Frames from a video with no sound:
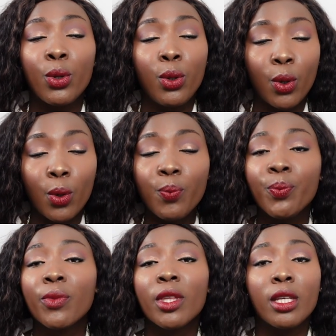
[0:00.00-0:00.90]
No,
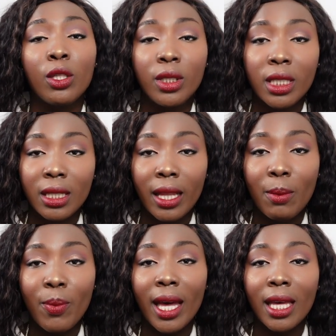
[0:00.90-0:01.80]
you just
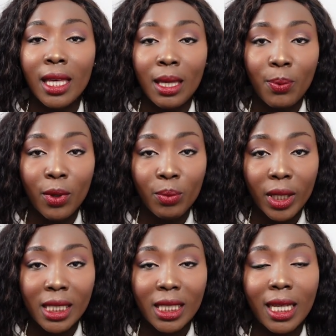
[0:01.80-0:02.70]
stay back, keep on
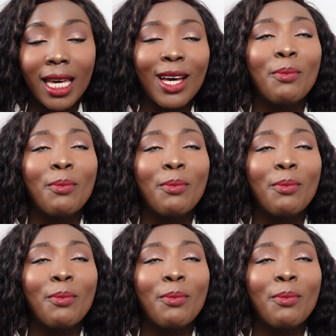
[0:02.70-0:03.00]
being sick.